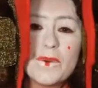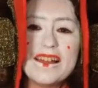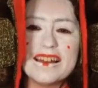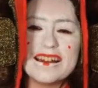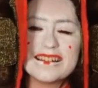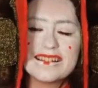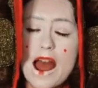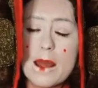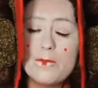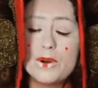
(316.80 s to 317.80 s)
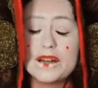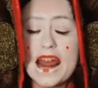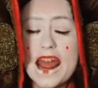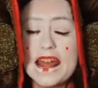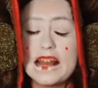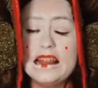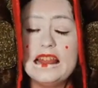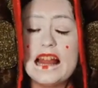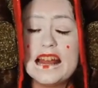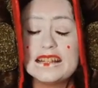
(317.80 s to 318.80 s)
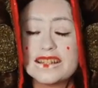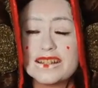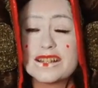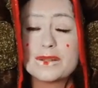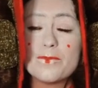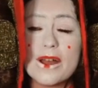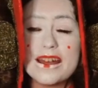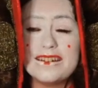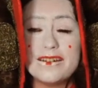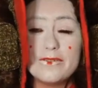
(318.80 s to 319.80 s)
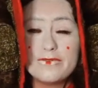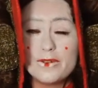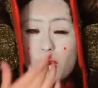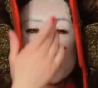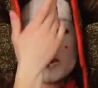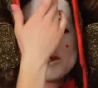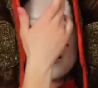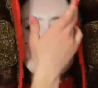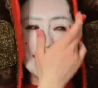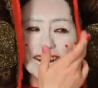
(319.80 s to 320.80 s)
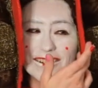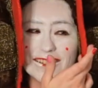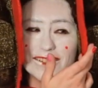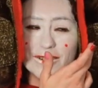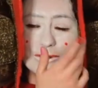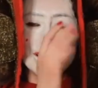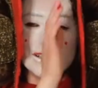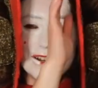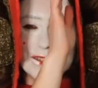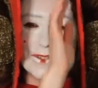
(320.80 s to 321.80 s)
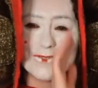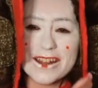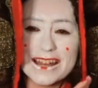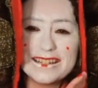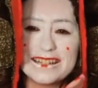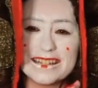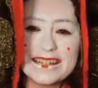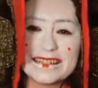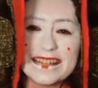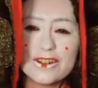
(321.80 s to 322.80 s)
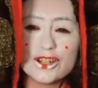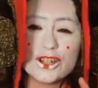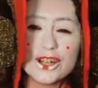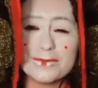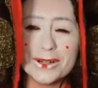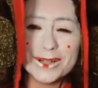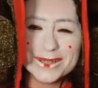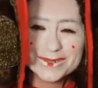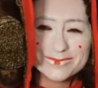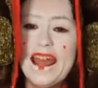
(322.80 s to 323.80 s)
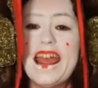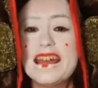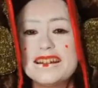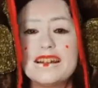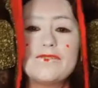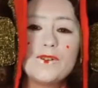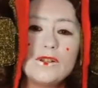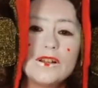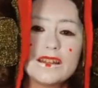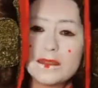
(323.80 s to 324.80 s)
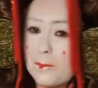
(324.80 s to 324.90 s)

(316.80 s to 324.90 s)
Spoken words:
well as I put a light spread of gold glitter glue along the red to get that shimmer. And if you look at the